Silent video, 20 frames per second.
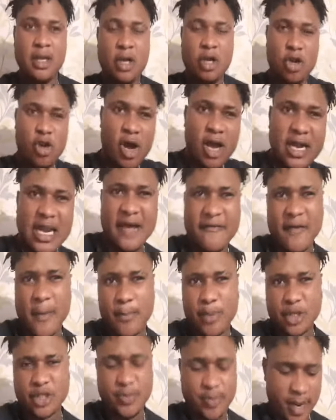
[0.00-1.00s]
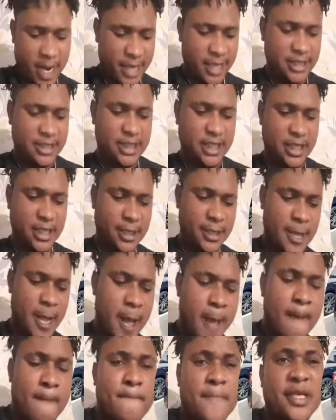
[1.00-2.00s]
Long life and prosperity,
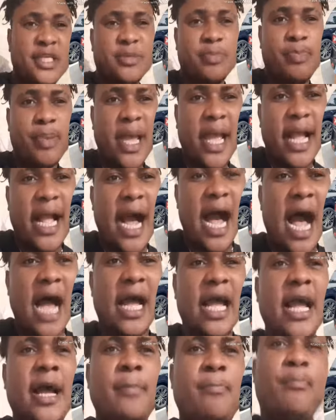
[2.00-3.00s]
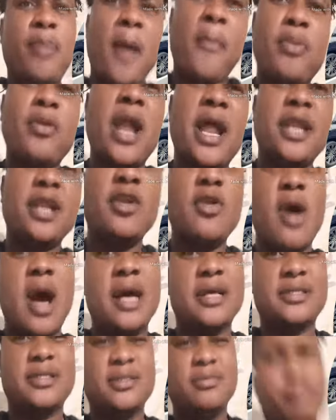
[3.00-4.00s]
Miss Baker, popularly
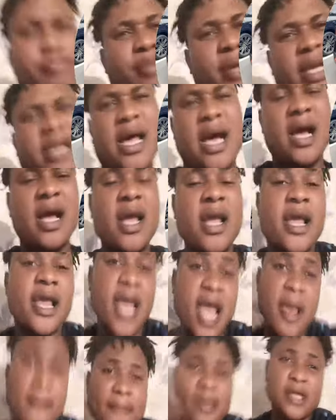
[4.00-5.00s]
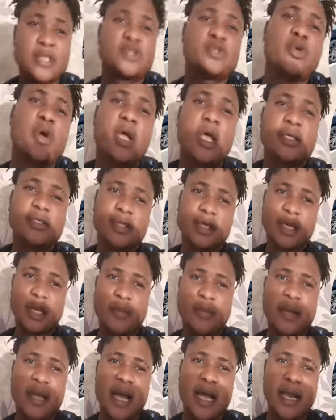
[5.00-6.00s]
known as Bella. Amen to all your
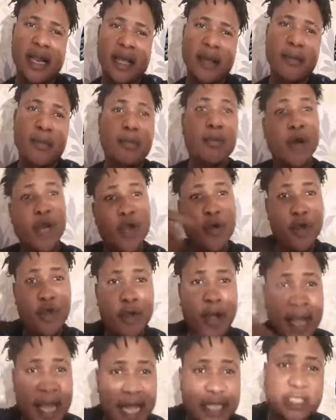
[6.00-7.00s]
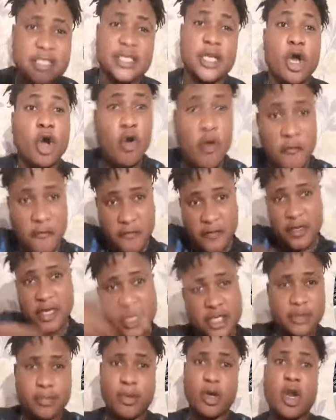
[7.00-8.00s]
secret prayer. Money when you get, you not go
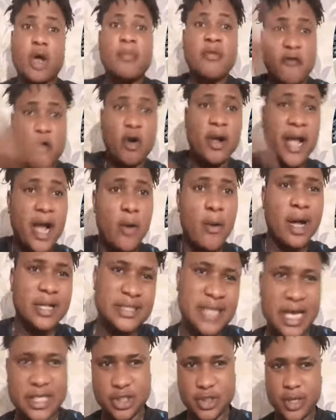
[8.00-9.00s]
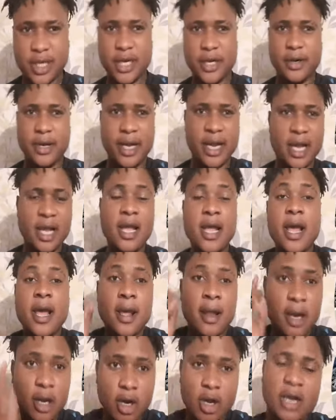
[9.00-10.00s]
finish, but not before you get 1,000
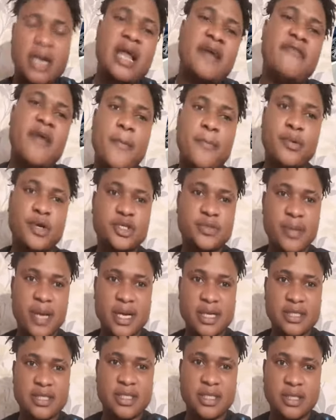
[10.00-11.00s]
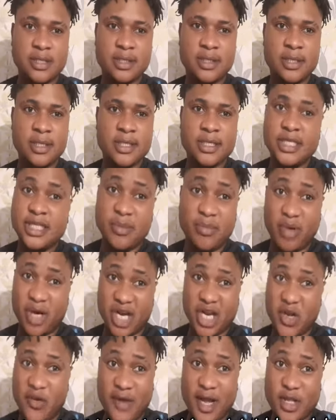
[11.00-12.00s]
euro. Long life and prosperity. The
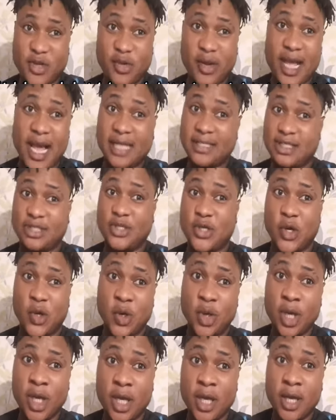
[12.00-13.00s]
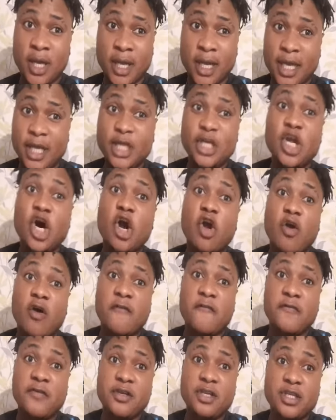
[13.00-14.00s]
money when you get you not
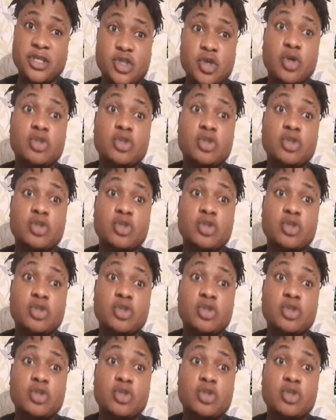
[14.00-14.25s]
go finish.